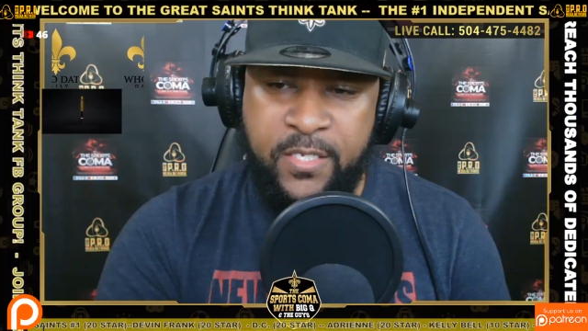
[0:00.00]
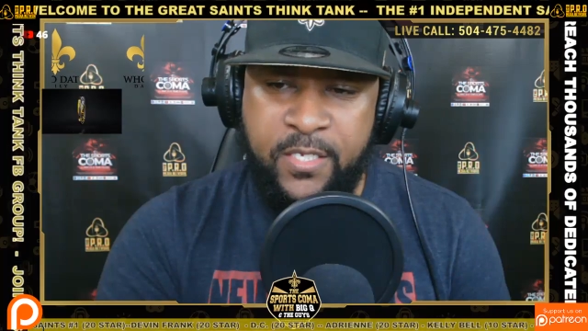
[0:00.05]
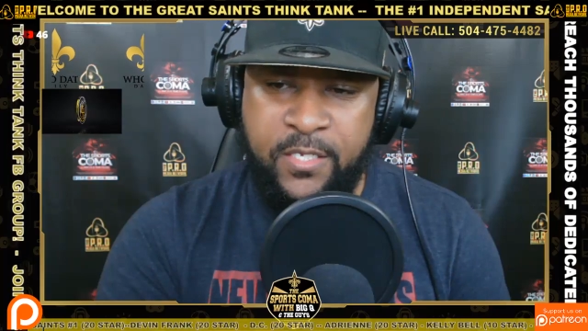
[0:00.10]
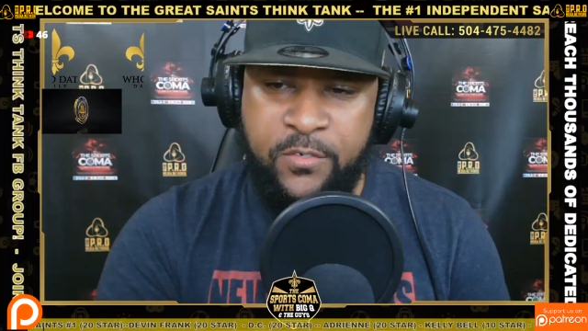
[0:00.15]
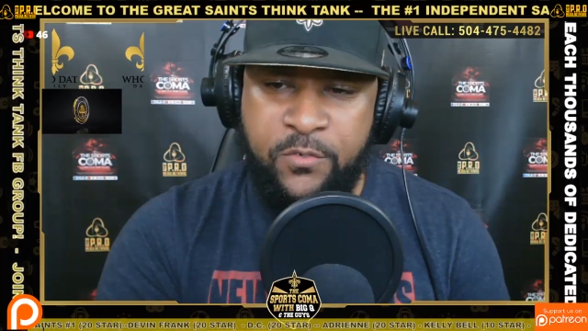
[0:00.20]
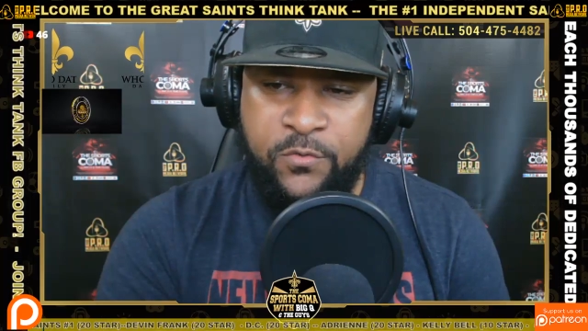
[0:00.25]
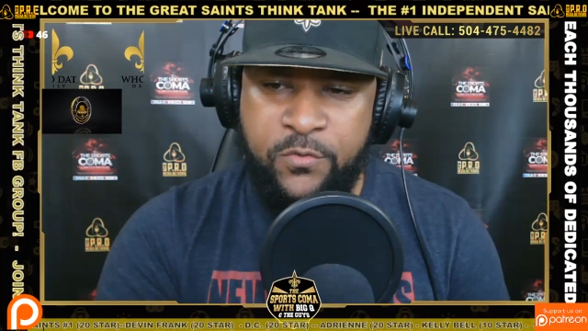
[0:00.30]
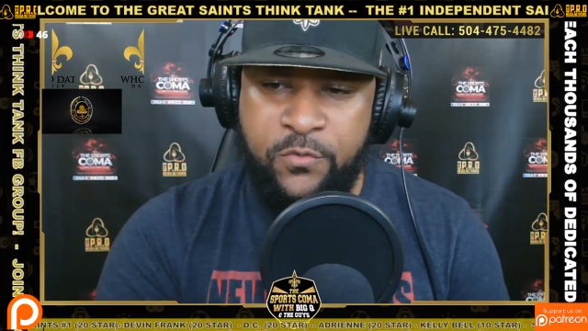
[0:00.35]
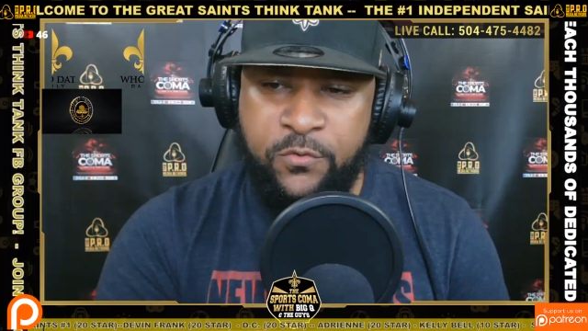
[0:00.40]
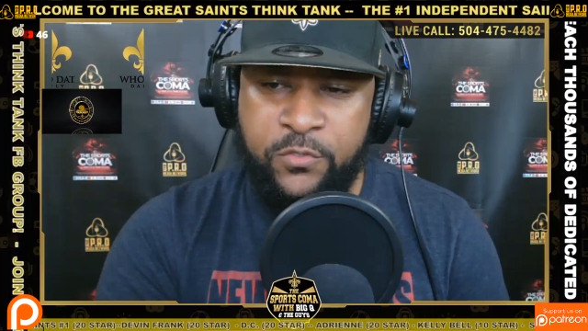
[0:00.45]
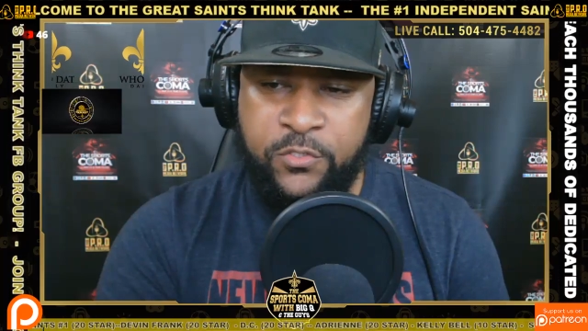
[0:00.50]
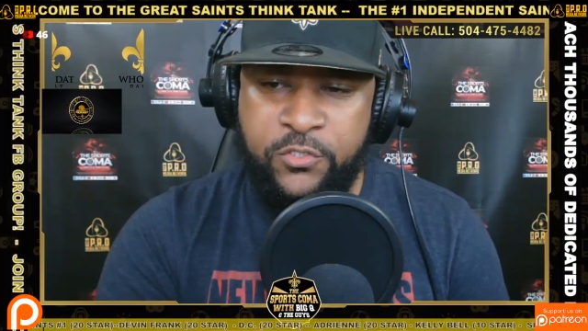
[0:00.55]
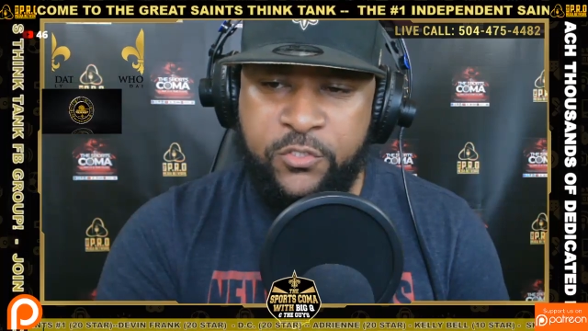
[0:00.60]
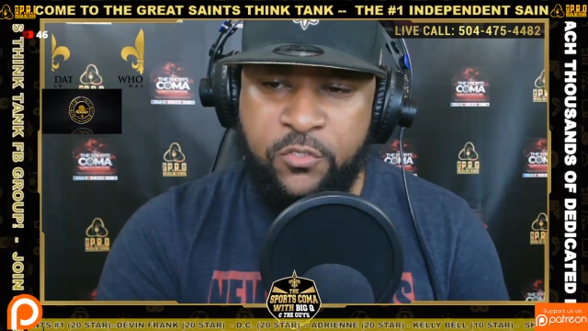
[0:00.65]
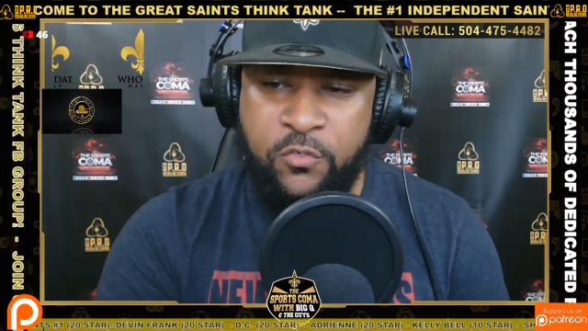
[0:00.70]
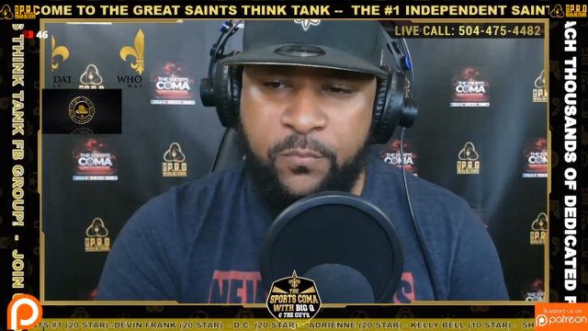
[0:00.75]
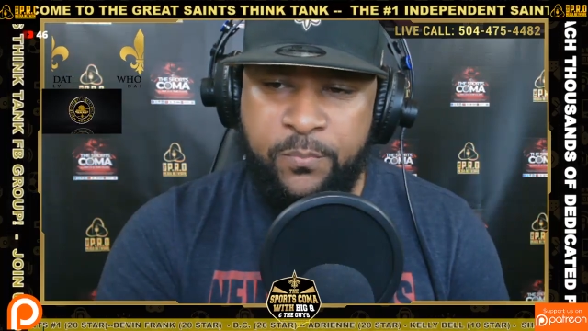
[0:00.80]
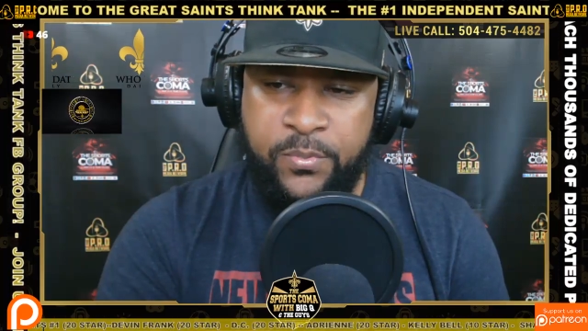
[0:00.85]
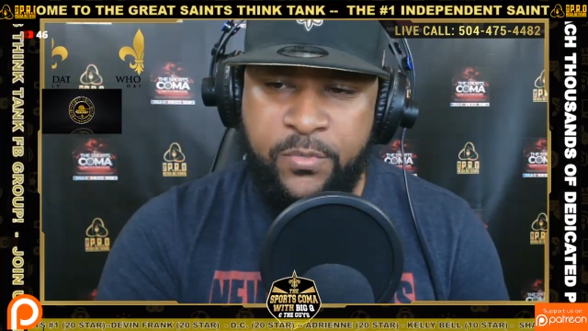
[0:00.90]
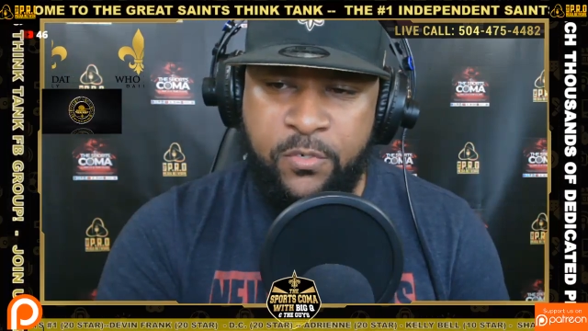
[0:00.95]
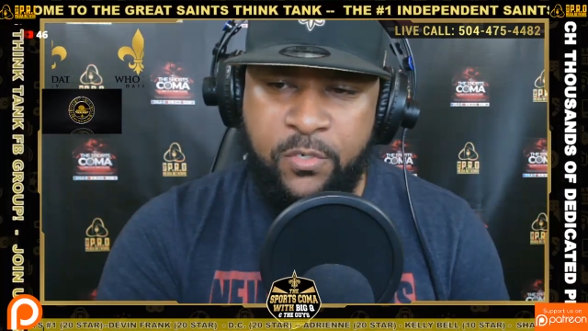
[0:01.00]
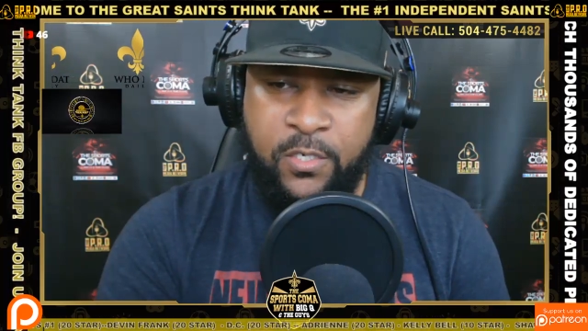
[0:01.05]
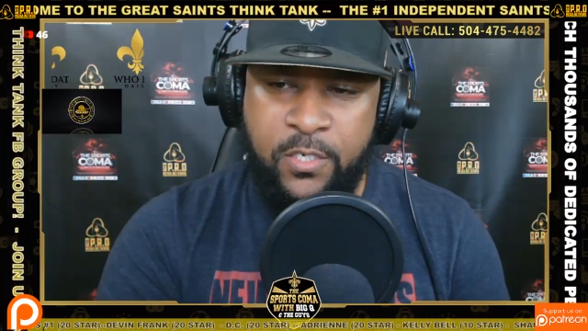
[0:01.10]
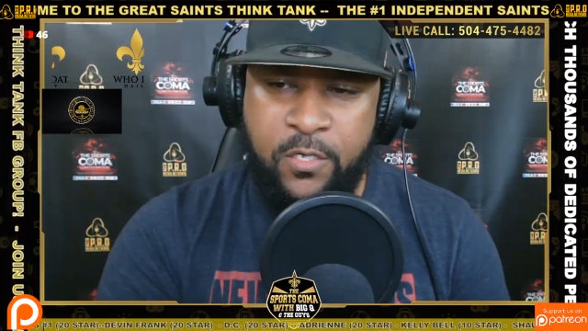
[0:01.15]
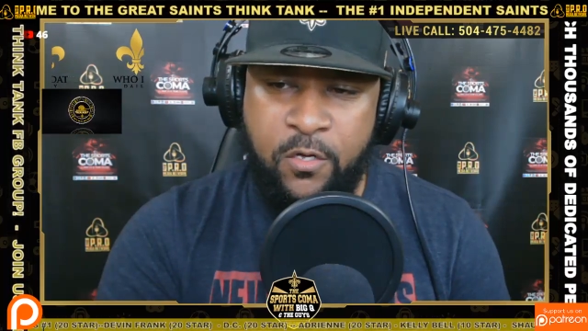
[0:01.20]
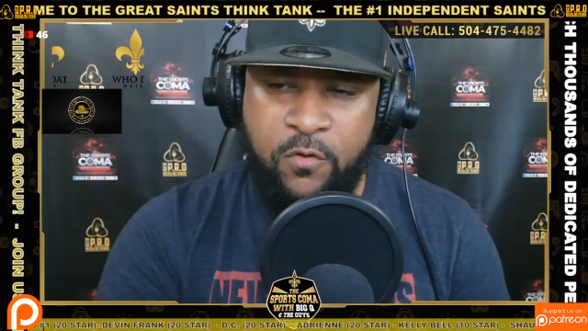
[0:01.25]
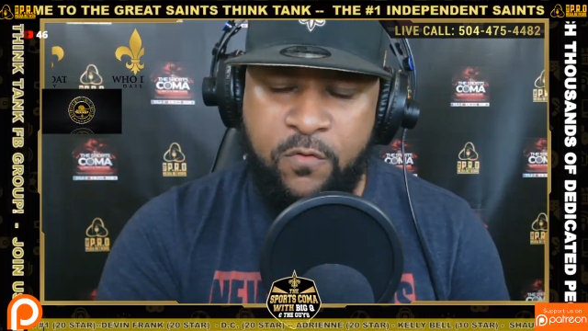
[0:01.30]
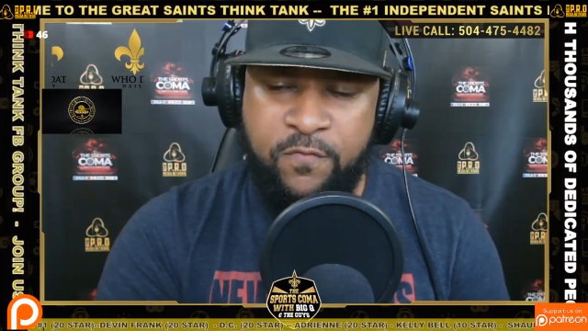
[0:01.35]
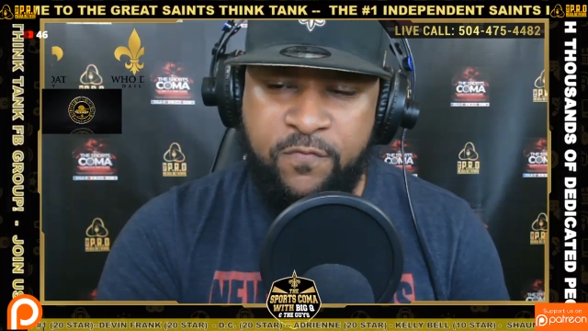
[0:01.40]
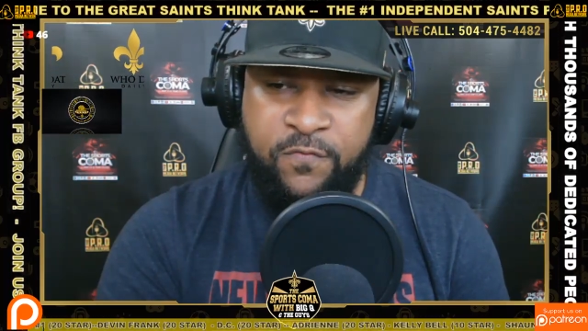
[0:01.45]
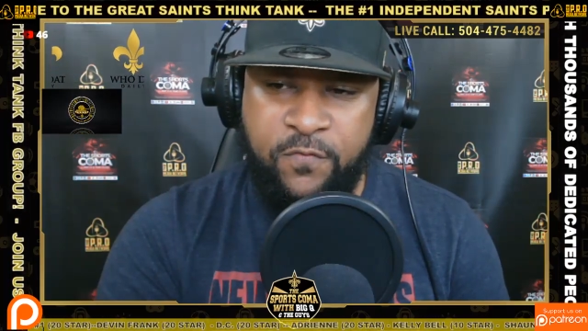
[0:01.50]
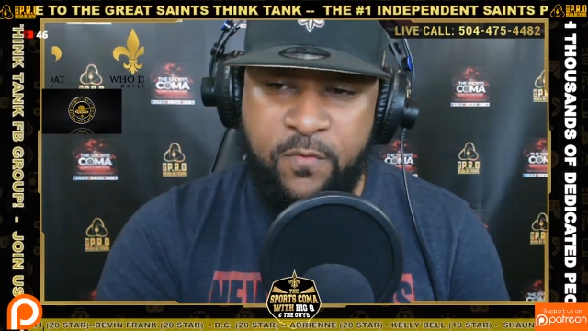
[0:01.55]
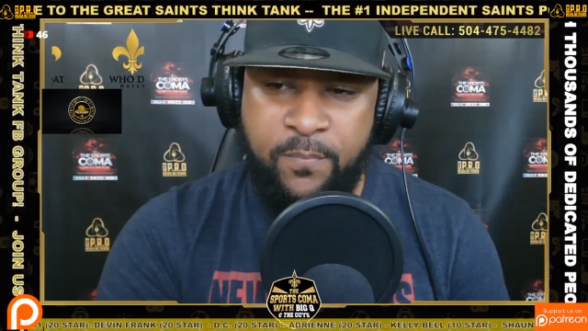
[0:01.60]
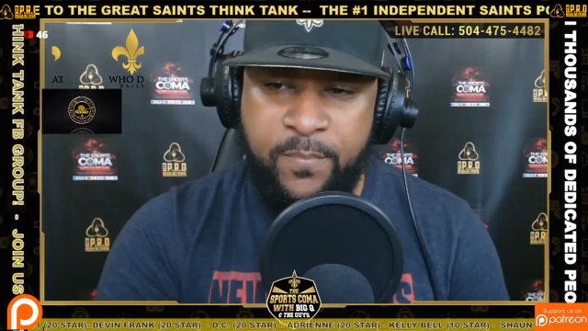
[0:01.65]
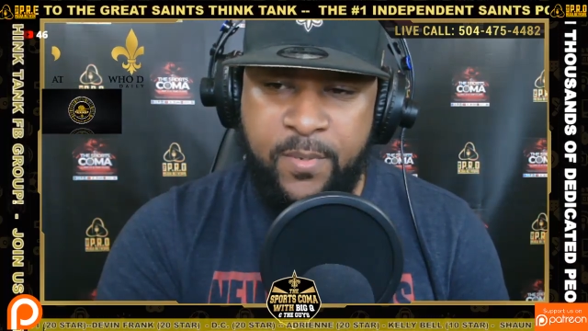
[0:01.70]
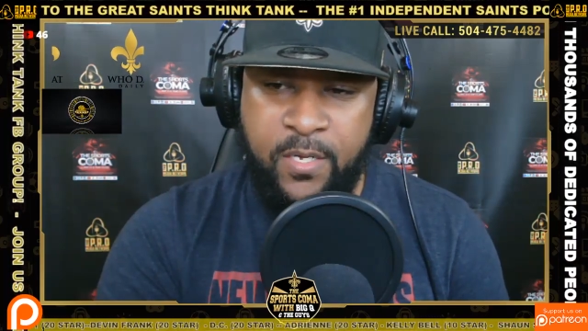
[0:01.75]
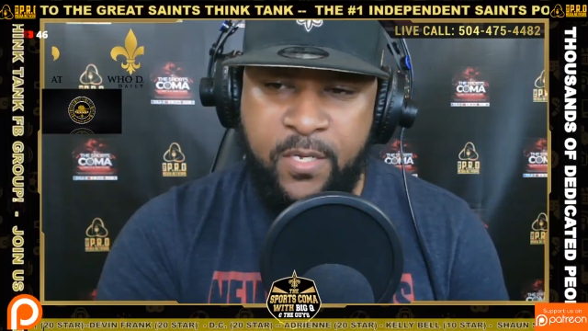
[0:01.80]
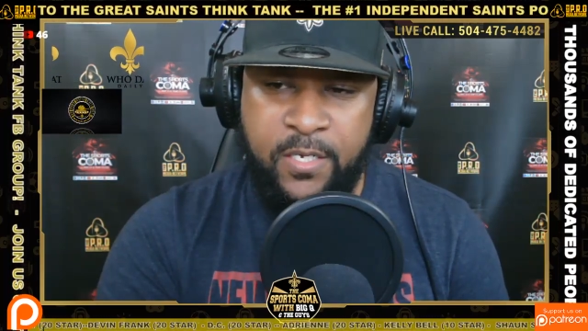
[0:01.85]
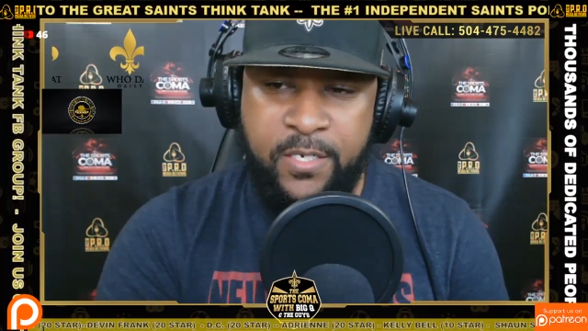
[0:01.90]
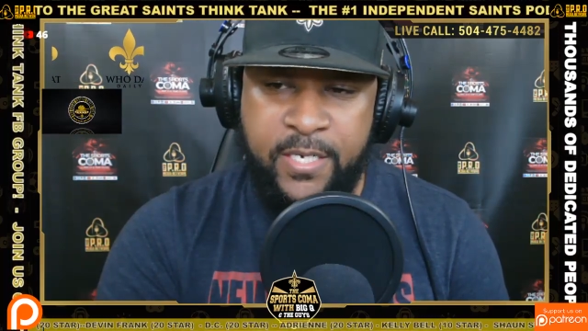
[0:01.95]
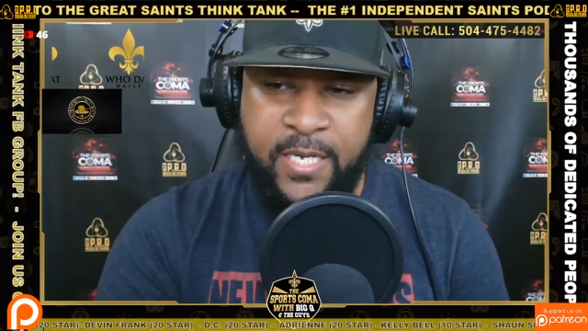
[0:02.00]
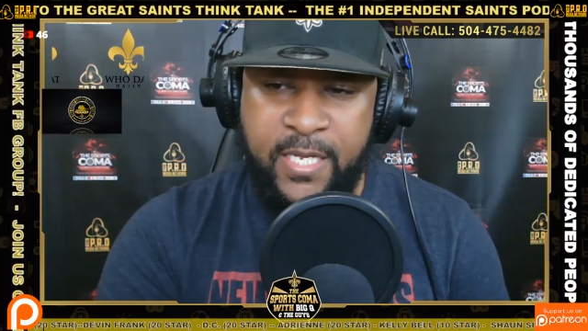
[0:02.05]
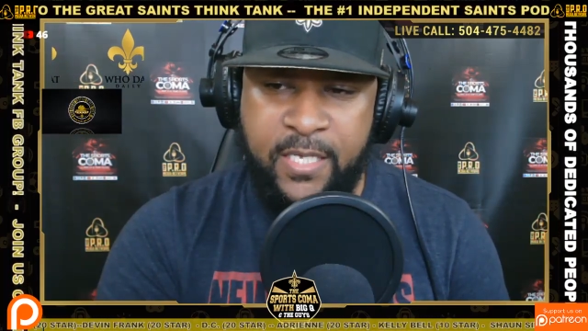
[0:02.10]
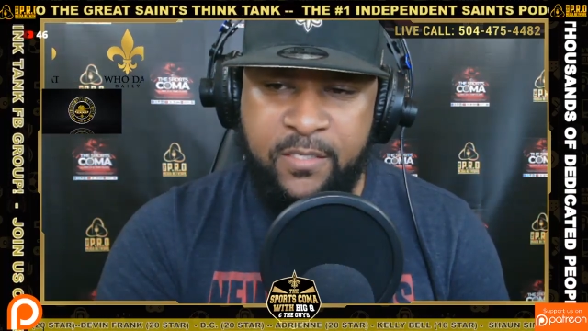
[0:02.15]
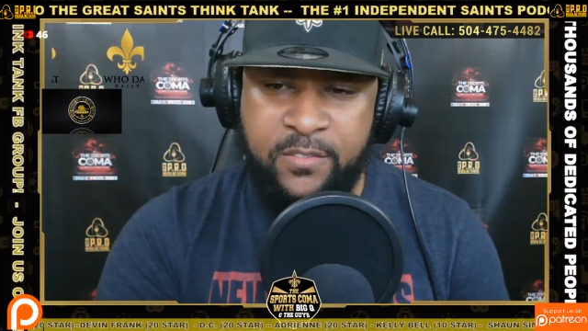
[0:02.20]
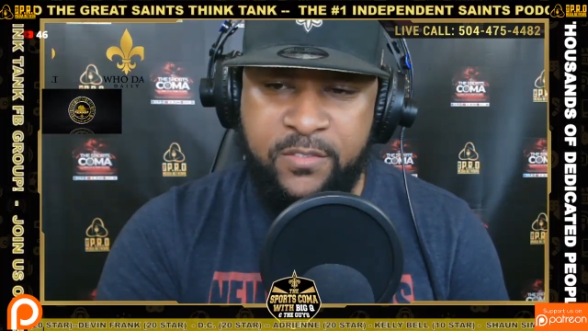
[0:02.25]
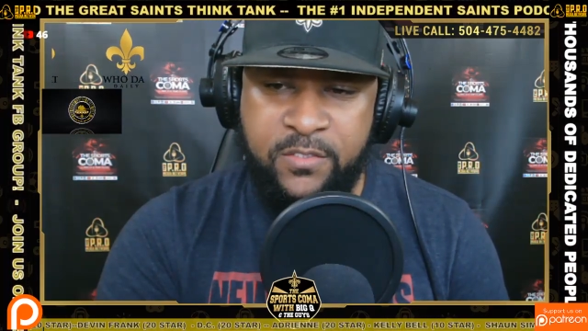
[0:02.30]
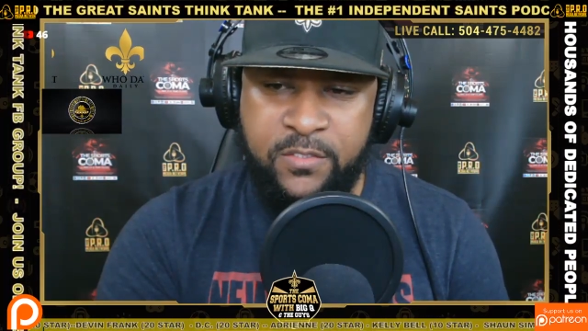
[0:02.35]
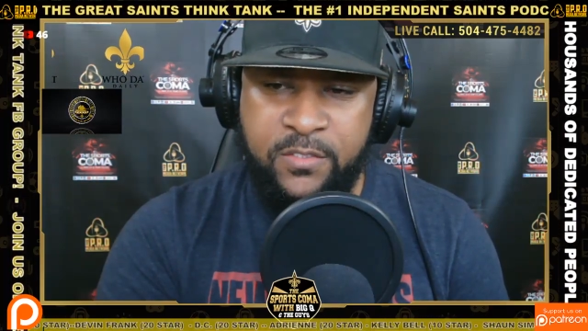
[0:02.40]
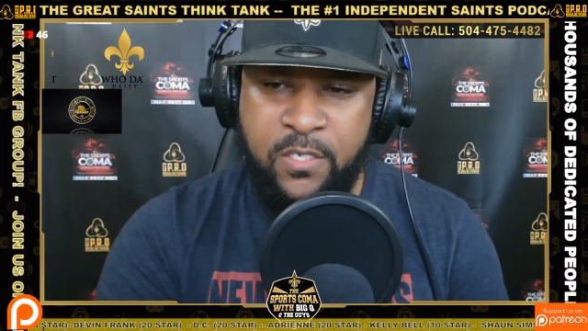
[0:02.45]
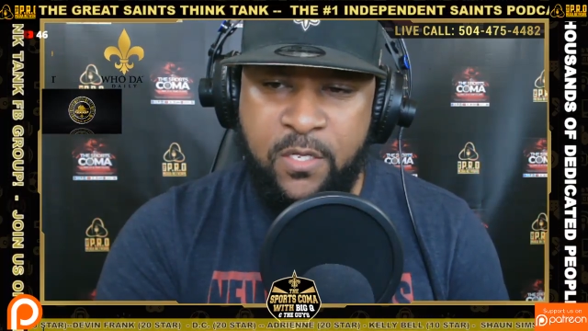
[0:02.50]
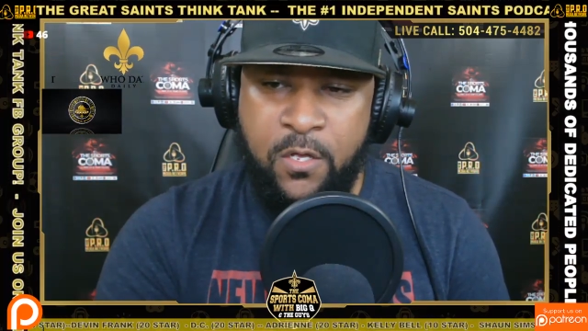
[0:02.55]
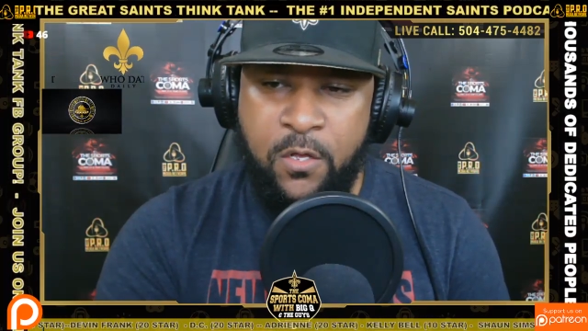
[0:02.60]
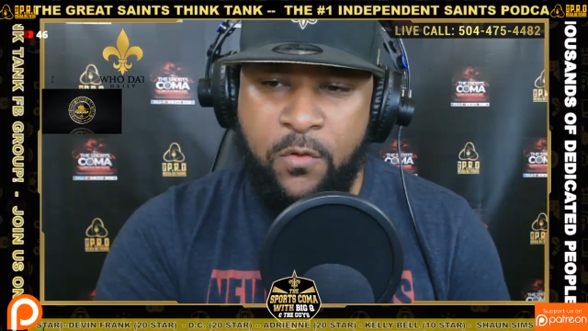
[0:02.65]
can you do a show purely on football analysis